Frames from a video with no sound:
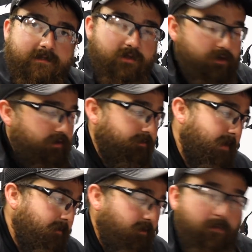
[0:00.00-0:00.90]
So you're under
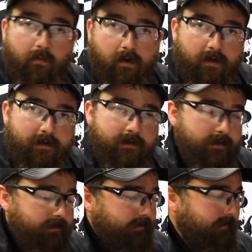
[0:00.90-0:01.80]
memory one
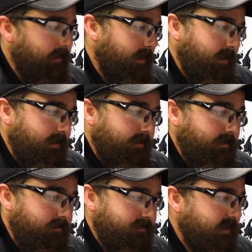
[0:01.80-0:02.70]
and
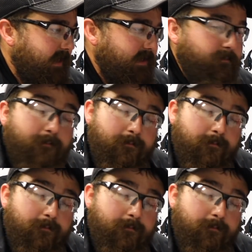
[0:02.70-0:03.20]
then say